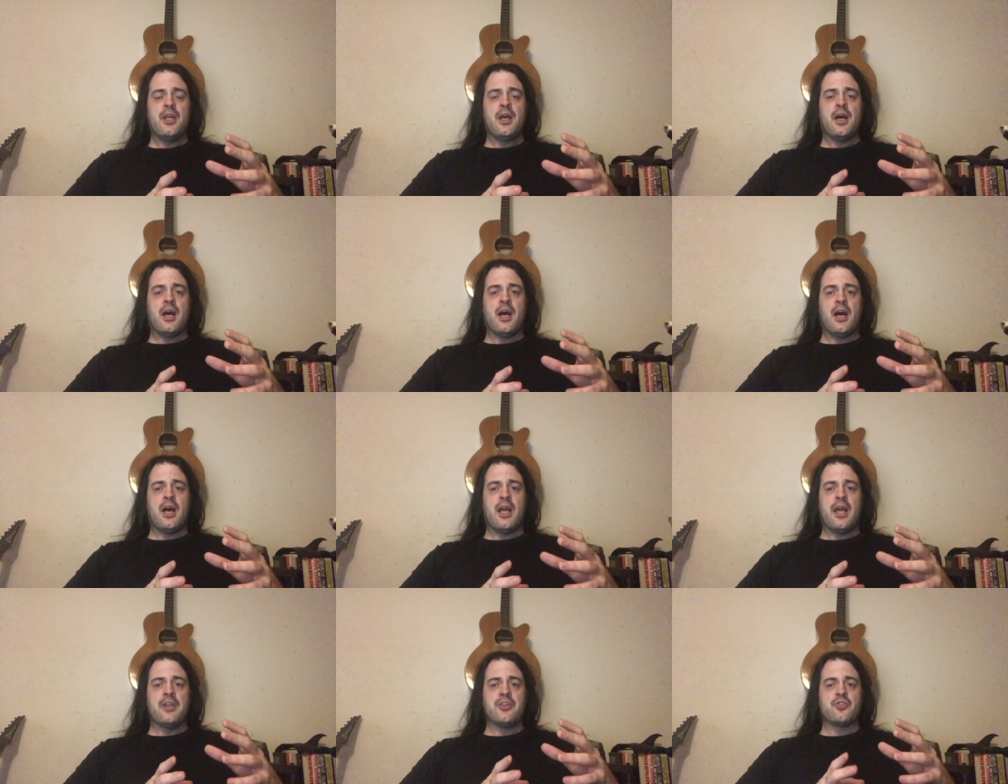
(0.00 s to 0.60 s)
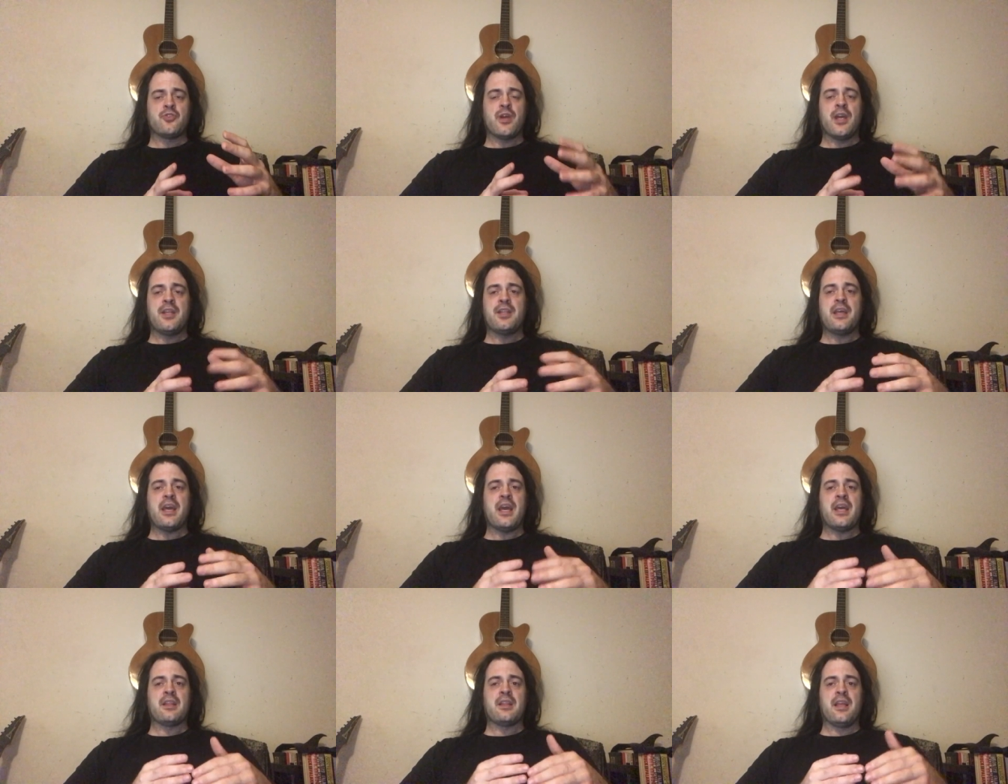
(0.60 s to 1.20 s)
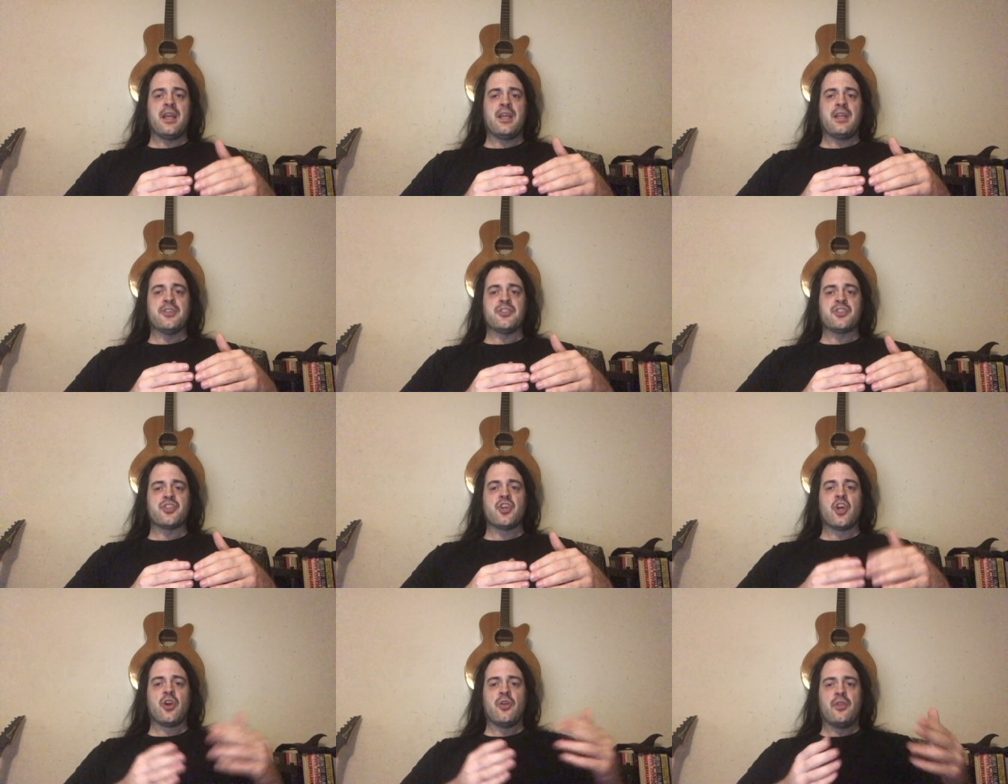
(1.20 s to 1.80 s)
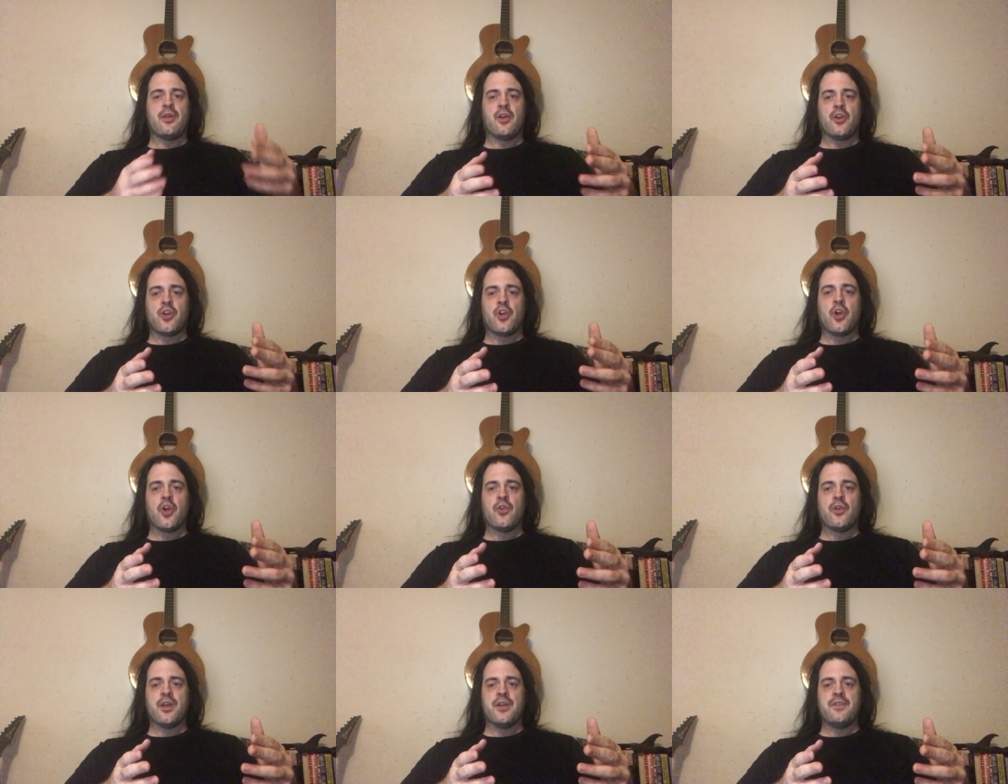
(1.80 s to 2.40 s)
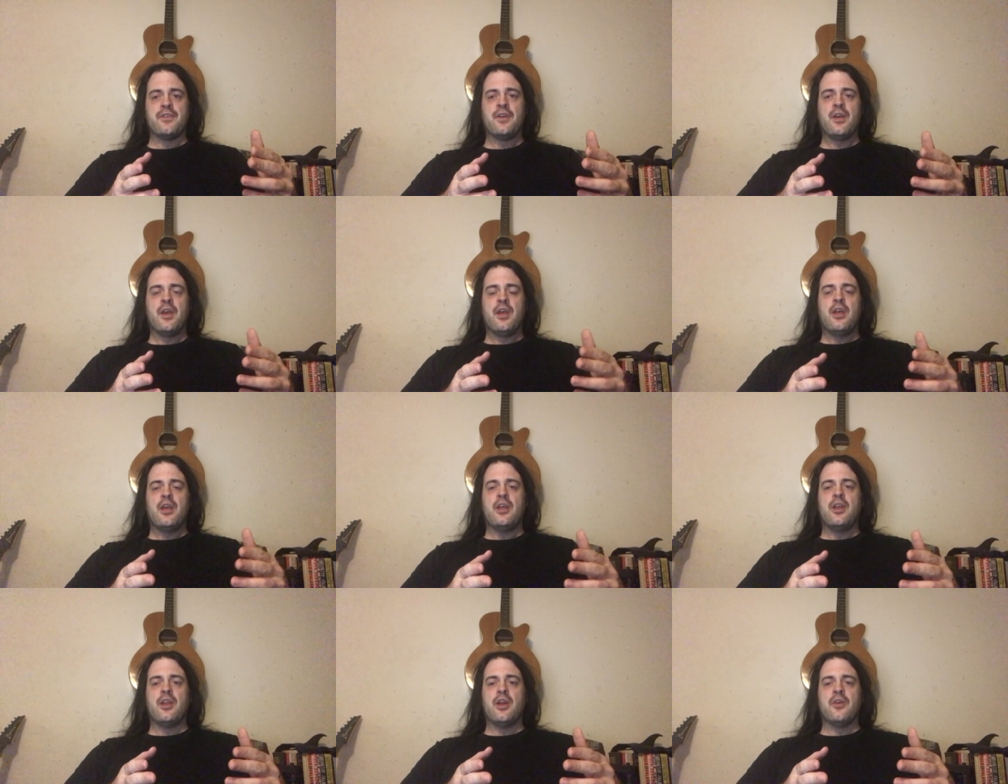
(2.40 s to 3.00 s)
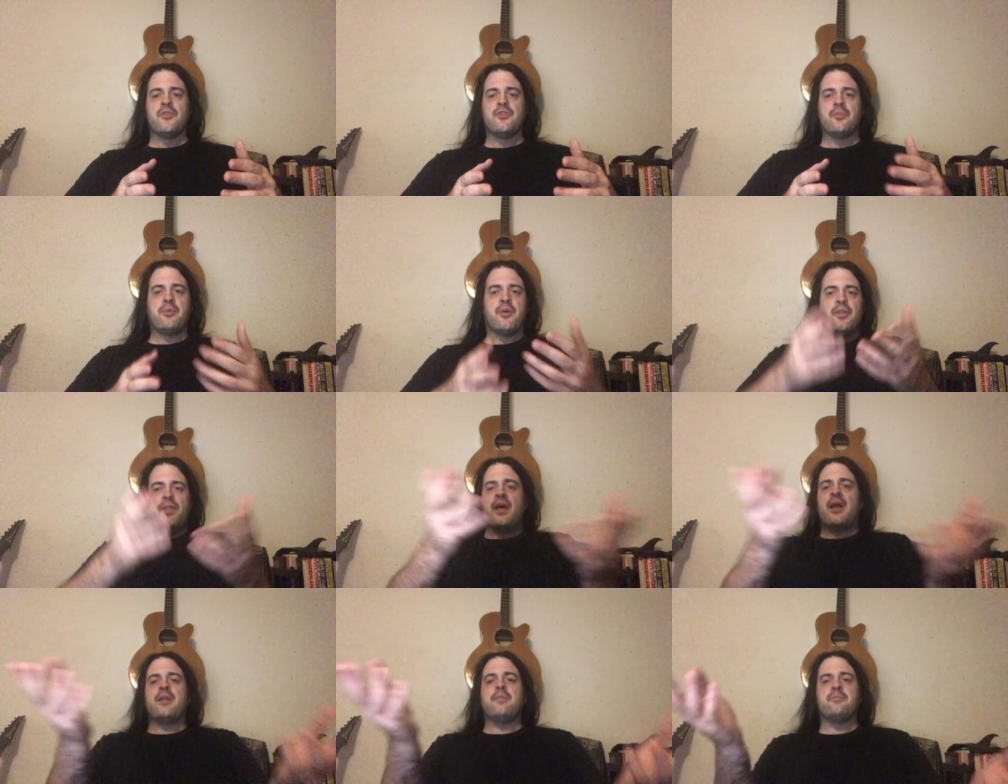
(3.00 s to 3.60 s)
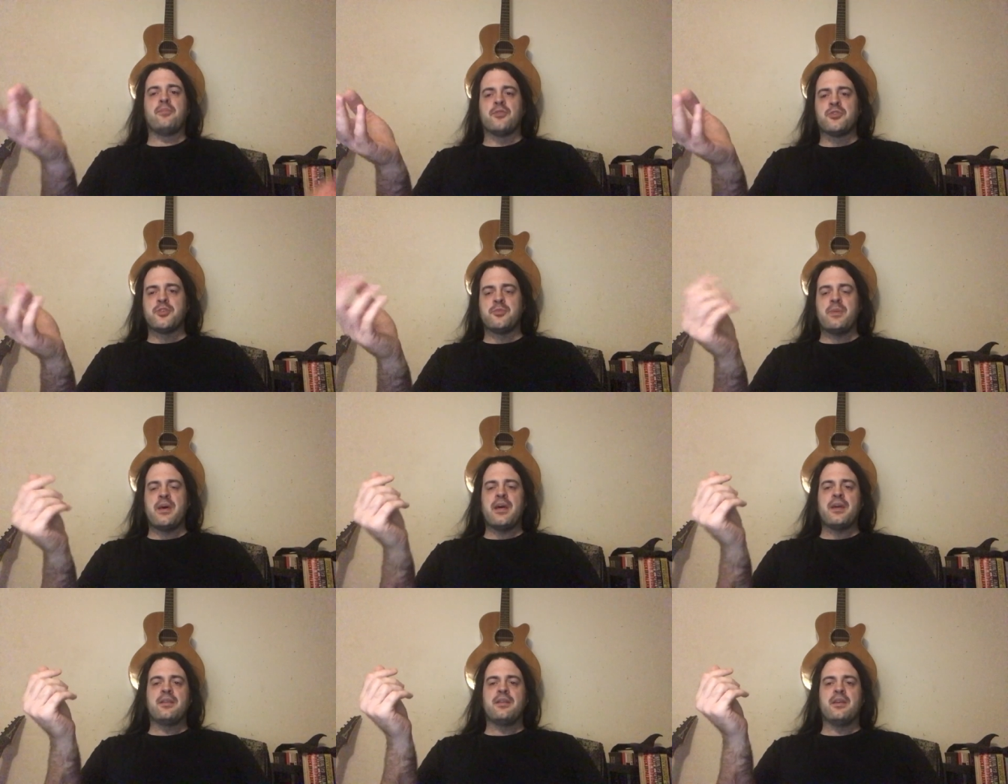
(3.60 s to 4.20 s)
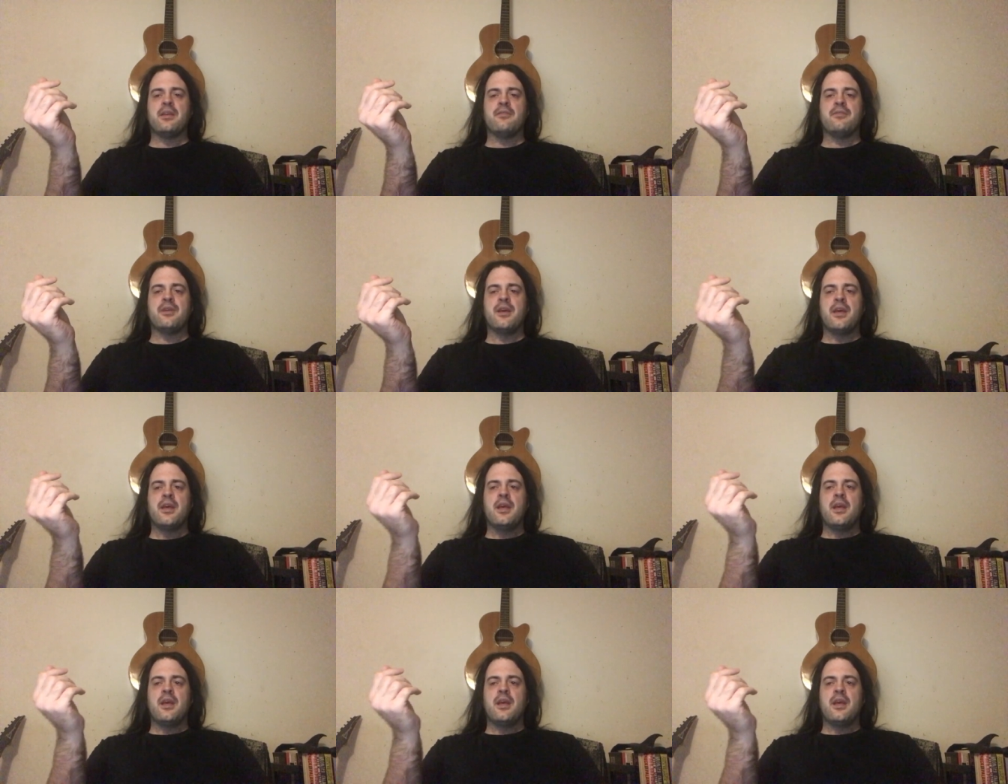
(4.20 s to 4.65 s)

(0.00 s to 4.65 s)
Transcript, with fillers: uh, and trying to act like it's cur- they're current you know to put that in perspective